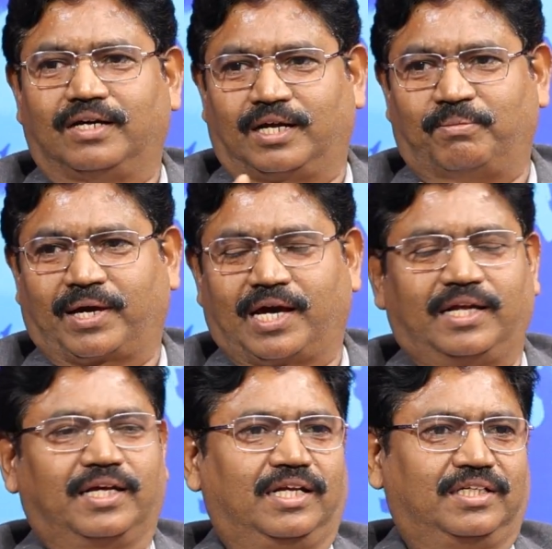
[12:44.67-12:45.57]
or a
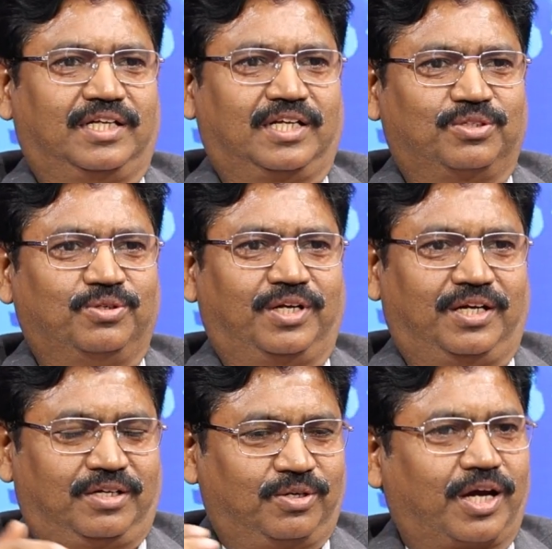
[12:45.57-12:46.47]
mechanical engineer, so you
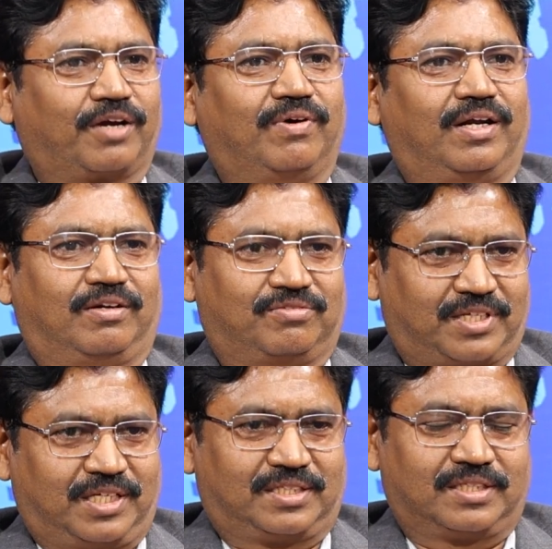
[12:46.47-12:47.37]
need to acquire a lot of
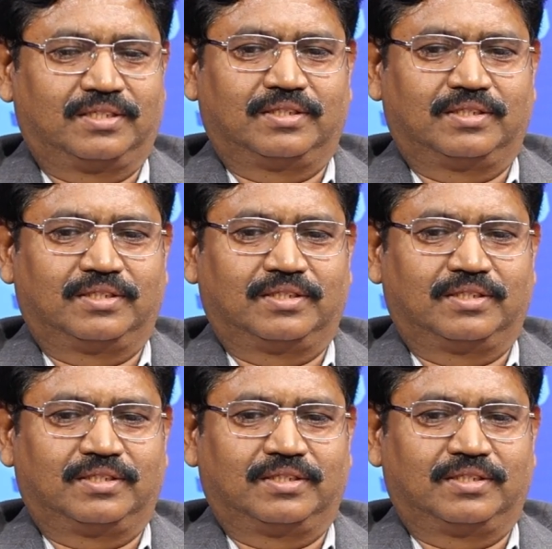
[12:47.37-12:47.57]
skills.